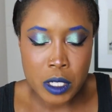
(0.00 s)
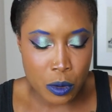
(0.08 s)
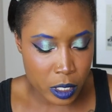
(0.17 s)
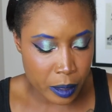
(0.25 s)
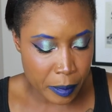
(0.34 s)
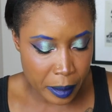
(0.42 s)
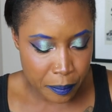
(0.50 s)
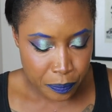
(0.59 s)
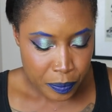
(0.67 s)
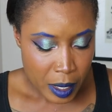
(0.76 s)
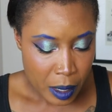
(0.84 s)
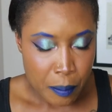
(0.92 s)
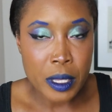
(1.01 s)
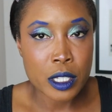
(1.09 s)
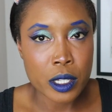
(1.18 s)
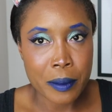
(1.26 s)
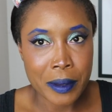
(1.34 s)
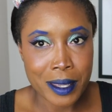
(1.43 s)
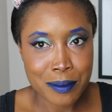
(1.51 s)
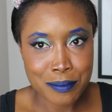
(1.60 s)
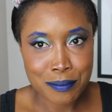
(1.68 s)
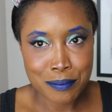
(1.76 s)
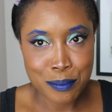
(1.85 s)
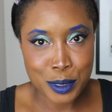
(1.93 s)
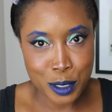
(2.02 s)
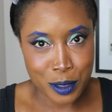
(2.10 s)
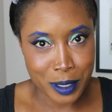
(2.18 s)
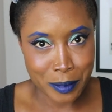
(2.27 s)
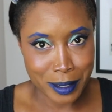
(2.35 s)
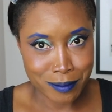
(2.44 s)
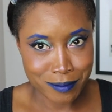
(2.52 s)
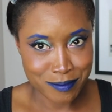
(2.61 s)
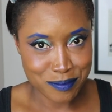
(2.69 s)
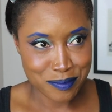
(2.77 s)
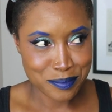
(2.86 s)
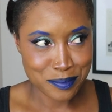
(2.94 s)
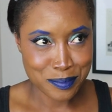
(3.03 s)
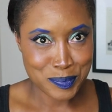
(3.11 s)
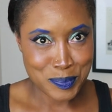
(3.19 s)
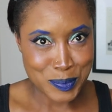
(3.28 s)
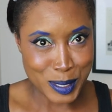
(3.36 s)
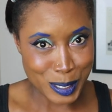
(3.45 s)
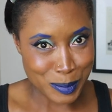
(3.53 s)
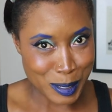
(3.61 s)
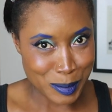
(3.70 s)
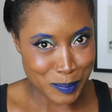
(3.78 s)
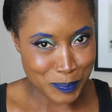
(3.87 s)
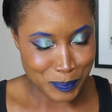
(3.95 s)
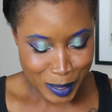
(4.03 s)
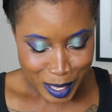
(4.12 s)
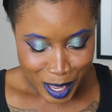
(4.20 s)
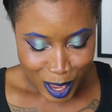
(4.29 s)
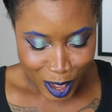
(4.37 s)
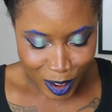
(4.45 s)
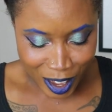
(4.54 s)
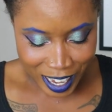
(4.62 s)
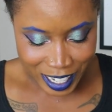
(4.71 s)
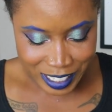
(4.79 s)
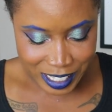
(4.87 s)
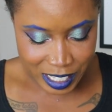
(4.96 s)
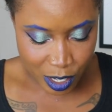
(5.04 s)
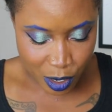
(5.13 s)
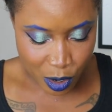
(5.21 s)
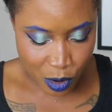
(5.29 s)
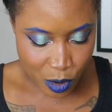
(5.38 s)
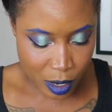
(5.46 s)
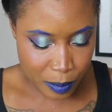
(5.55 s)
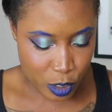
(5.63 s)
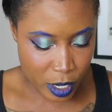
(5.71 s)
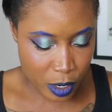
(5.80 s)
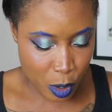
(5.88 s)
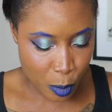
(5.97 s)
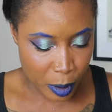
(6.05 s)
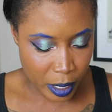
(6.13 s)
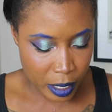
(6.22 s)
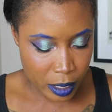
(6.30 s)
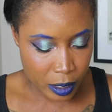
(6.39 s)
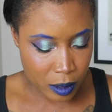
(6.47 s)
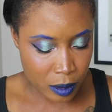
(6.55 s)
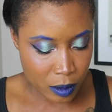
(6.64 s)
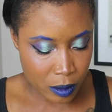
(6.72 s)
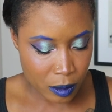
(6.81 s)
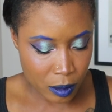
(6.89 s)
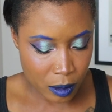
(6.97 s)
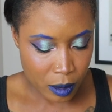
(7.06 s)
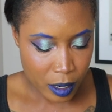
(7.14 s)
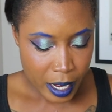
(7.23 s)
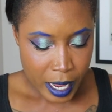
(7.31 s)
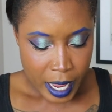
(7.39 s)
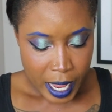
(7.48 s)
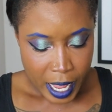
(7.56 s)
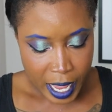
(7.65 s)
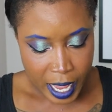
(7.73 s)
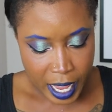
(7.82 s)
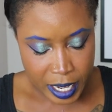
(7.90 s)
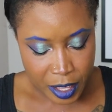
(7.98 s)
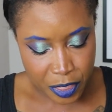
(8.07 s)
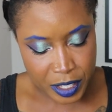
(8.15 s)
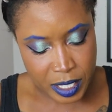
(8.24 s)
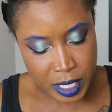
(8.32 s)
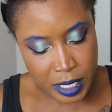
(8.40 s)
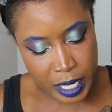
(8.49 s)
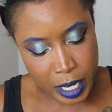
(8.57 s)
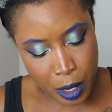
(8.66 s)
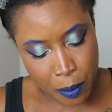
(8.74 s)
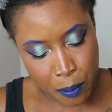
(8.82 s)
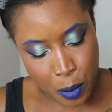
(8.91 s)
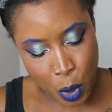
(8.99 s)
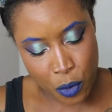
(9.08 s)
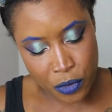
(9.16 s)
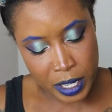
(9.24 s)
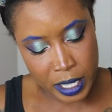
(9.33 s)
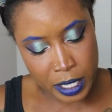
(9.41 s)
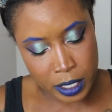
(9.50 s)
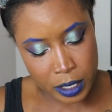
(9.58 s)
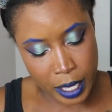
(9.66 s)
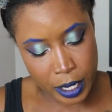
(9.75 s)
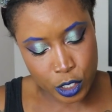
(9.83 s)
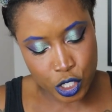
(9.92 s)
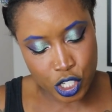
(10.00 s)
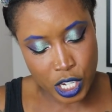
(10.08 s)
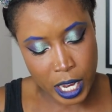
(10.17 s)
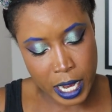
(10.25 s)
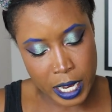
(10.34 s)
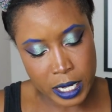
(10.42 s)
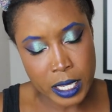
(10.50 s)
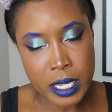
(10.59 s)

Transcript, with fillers: Don't look at me, but look at me, but don't look at me, but look at me. All right, so I'm trying to open it. And this is like a movie like shade